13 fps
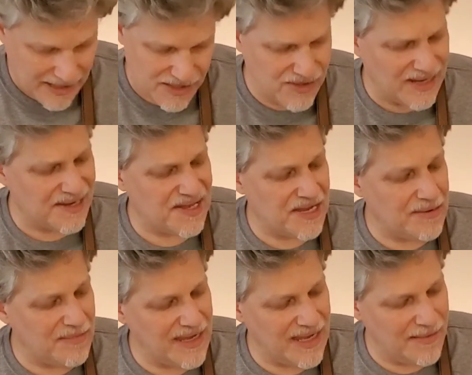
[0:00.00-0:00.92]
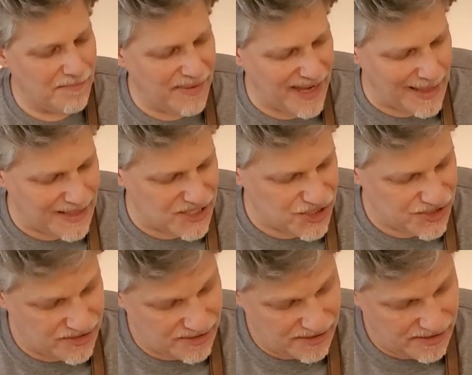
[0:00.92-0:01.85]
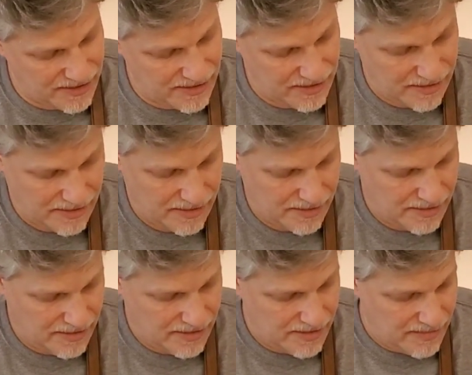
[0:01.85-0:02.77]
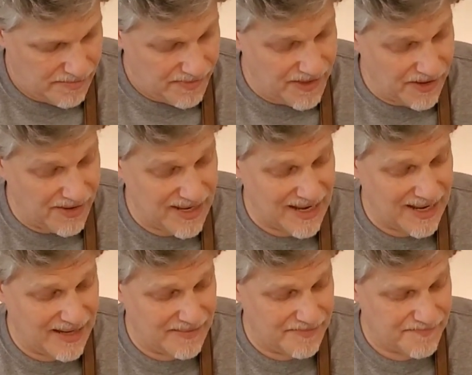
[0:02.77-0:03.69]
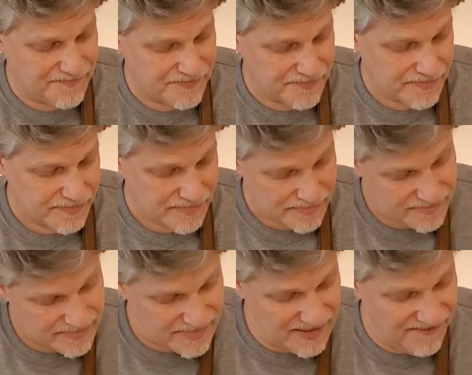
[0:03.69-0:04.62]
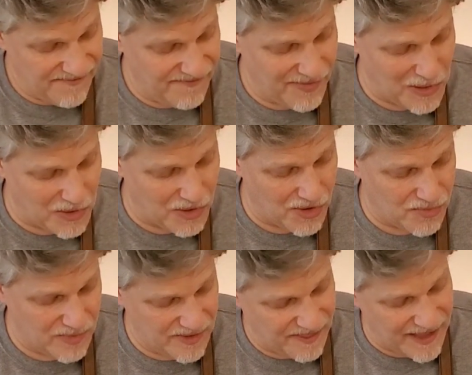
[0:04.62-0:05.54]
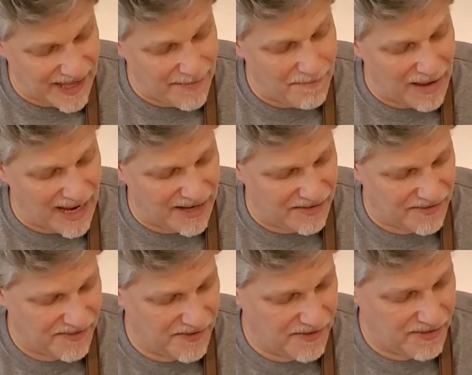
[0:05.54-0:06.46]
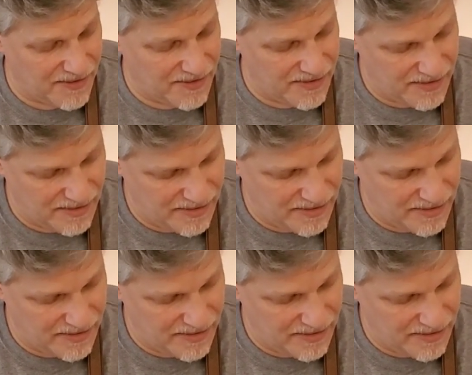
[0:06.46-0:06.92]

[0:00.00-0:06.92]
You can see me embellish there again. Flirt with that minor third.